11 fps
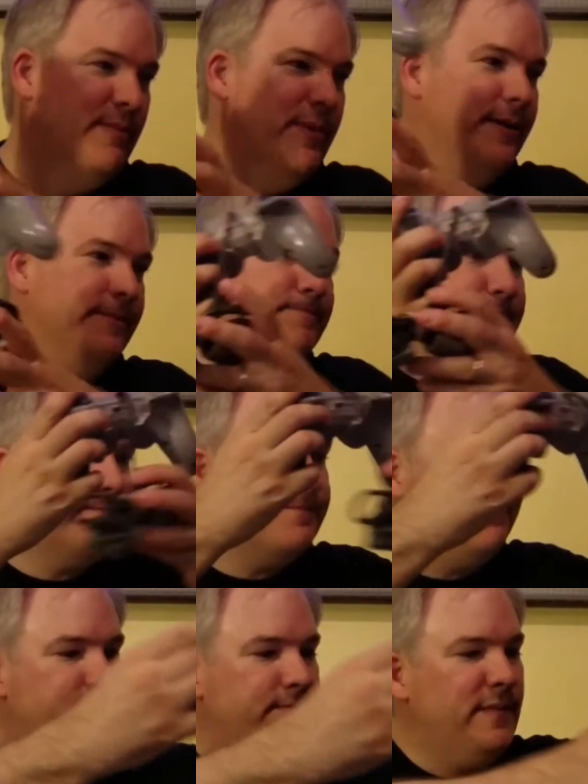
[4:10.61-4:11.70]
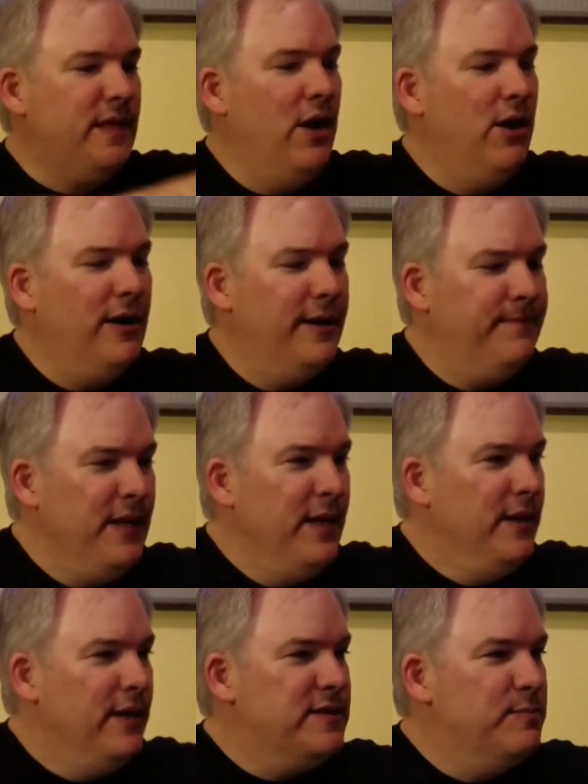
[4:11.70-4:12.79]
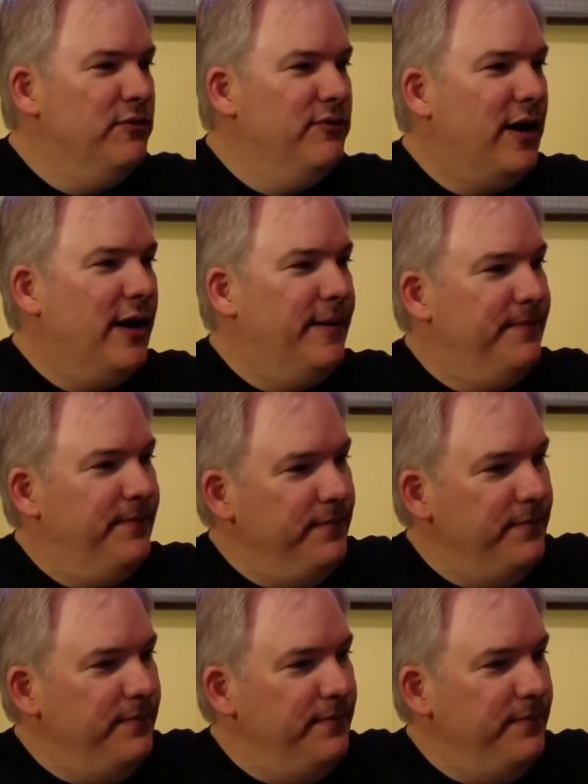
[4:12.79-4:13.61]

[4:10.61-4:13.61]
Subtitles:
a bit. All right, let's move on.